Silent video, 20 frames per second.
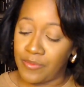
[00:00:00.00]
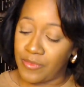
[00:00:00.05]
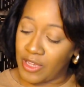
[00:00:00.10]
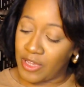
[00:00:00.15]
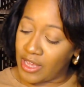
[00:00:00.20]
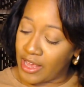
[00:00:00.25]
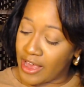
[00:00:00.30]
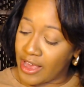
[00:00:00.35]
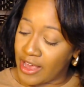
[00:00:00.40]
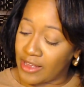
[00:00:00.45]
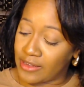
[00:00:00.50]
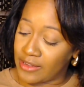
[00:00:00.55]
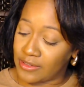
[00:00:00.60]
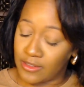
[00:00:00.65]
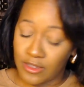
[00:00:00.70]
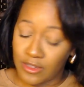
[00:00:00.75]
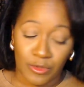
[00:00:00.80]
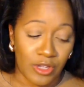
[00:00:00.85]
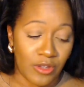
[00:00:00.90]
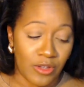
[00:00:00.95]
He
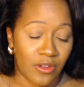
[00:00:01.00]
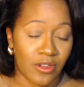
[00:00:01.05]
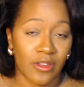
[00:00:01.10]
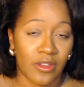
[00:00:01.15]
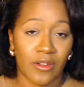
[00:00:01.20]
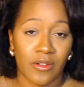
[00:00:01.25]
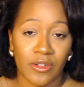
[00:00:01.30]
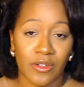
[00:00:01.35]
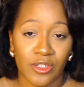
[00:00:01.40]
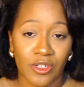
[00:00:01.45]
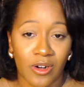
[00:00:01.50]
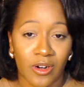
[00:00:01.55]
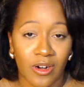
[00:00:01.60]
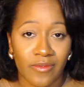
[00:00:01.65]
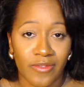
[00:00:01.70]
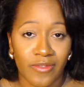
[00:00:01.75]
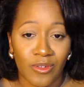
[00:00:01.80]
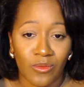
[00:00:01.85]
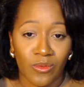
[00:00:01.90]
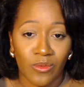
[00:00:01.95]
has, you can look on a chart
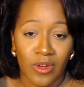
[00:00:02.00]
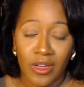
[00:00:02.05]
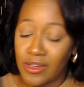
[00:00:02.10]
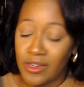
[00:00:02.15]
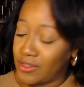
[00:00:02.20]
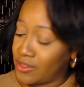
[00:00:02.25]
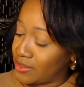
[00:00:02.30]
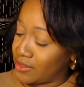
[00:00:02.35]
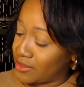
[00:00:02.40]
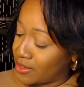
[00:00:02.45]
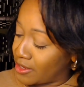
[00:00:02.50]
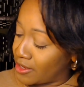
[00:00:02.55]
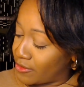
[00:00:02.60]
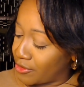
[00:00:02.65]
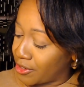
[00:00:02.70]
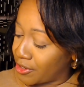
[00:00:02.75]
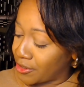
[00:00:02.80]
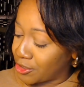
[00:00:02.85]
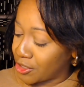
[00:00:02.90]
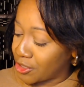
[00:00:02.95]
if you want
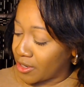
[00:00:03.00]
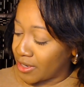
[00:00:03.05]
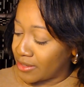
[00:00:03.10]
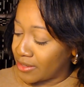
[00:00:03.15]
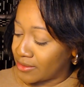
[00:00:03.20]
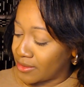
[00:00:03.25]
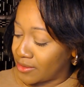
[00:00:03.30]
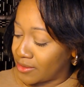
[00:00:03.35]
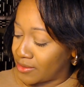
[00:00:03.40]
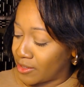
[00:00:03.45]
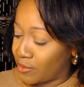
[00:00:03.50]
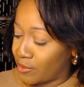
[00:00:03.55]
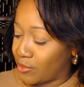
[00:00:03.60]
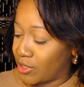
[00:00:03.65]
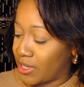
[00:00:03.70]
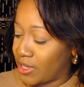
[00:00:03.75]
on your charting system, but he